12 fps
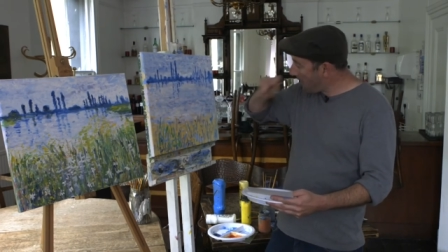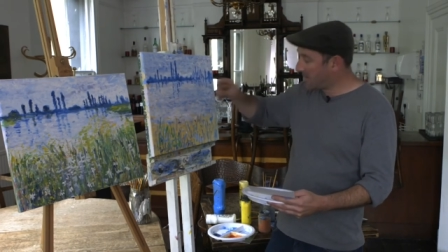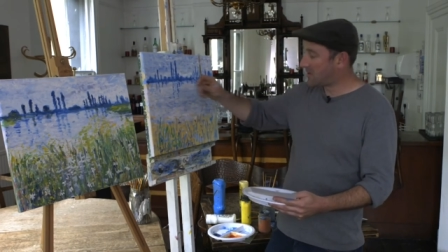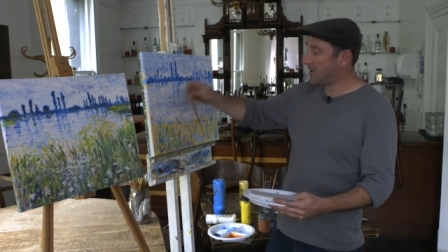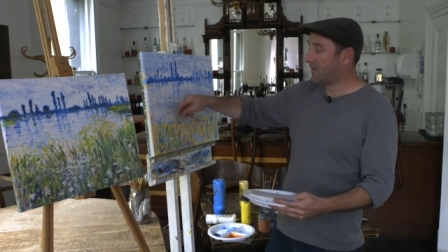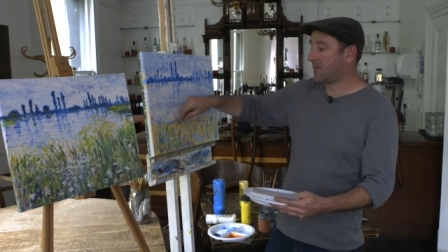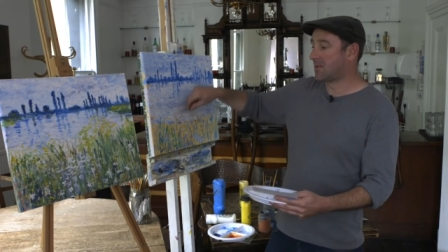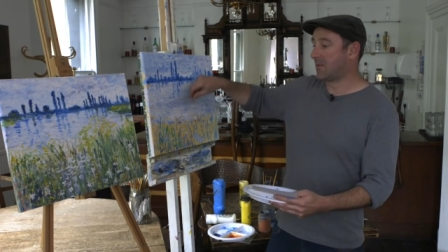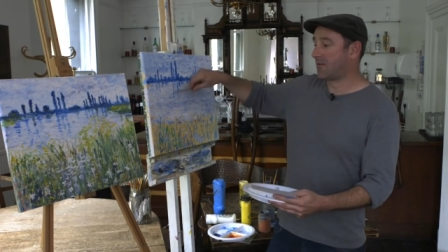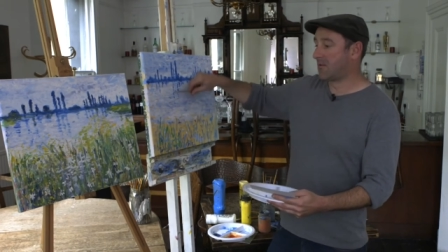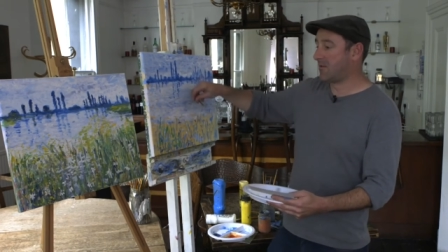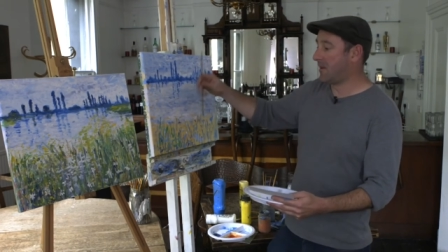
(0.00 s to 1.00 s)
the surface
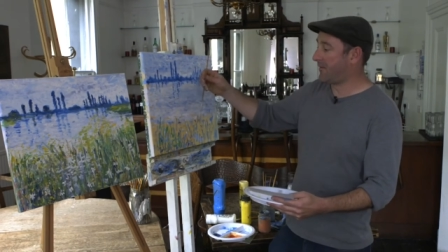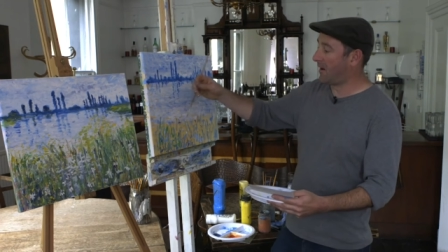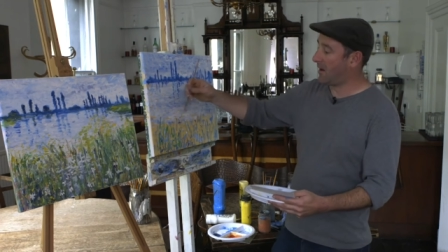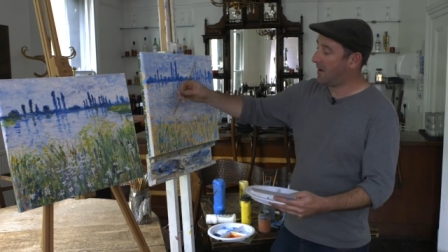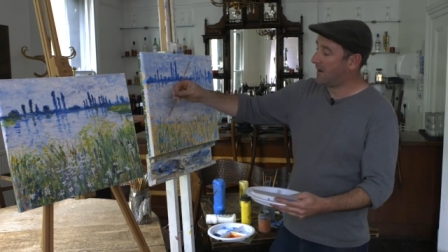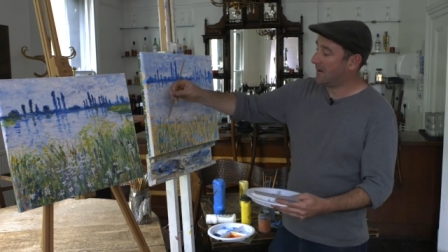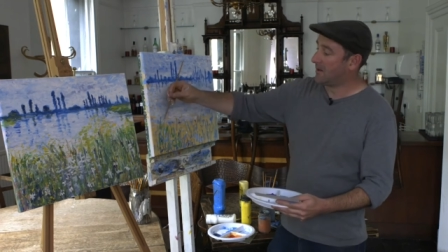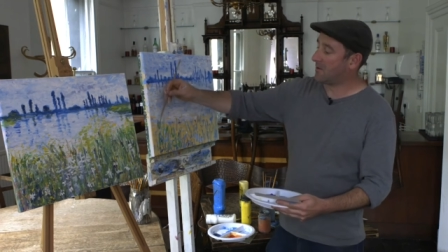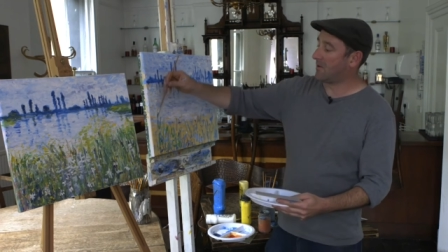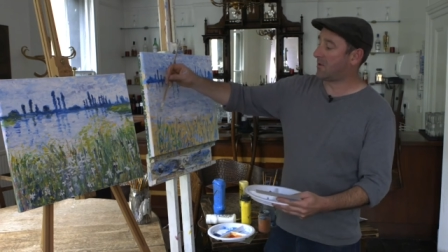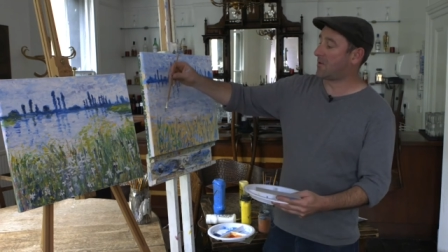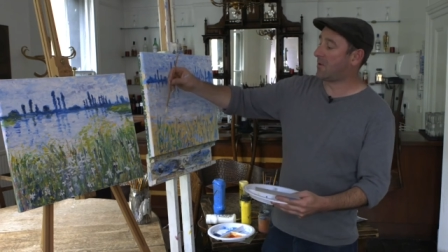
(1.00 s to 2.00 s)
of the river has
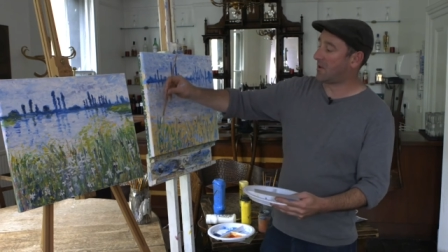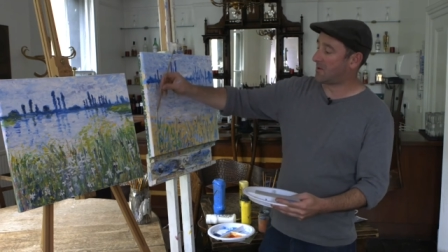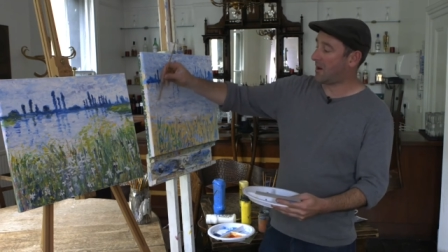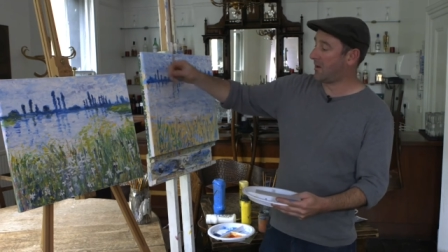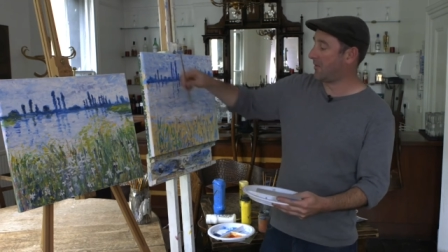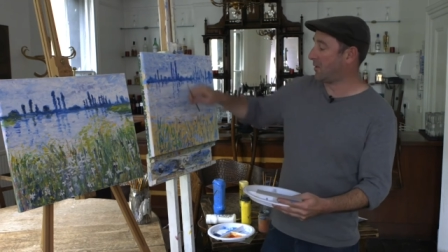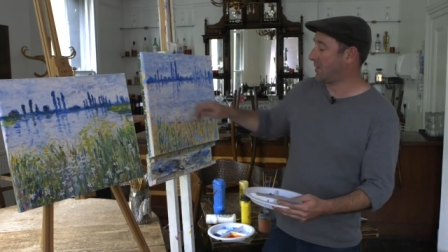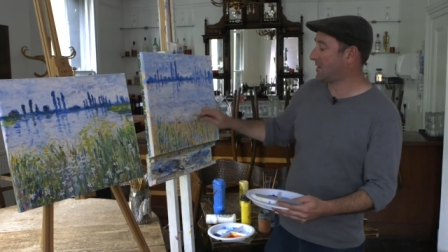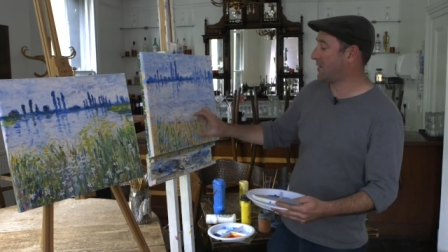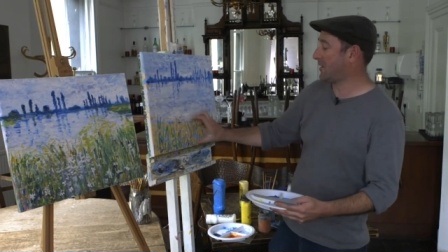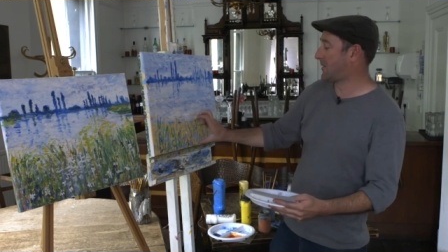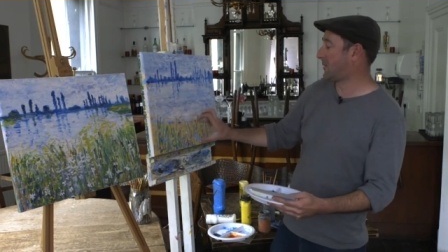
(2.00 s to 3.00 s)
got to cross over. We
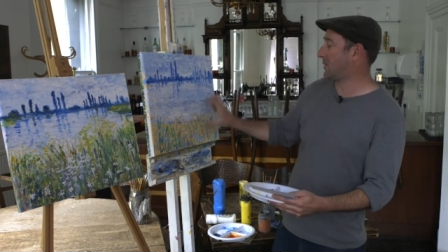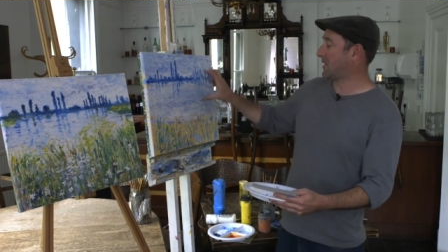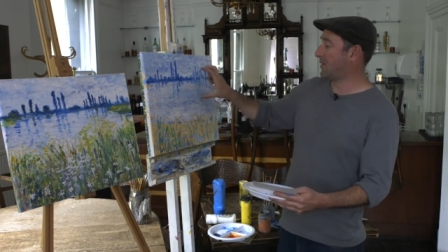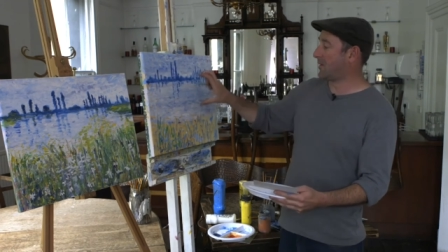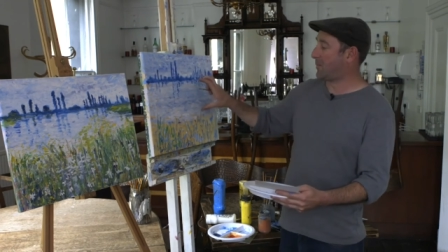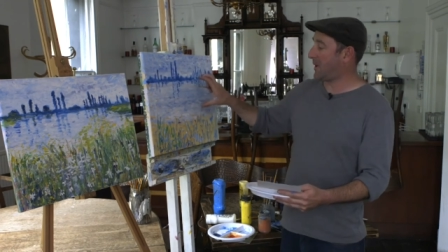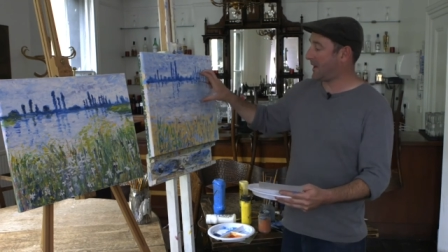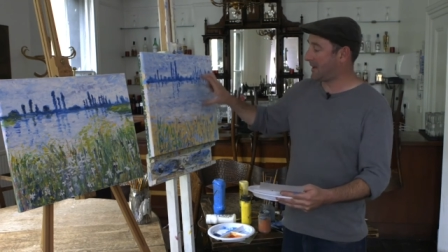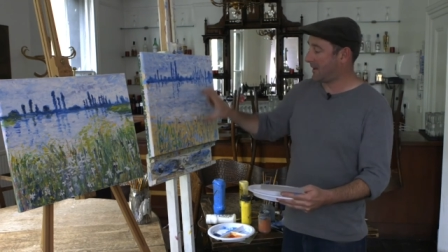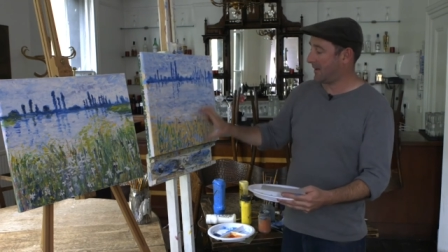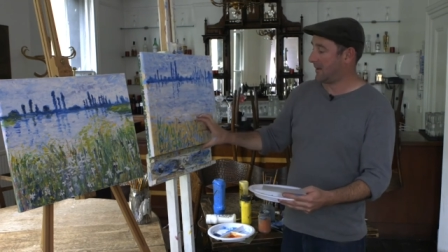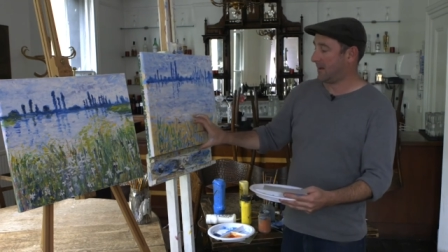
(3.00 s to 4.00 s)
don't, want, we don't want a big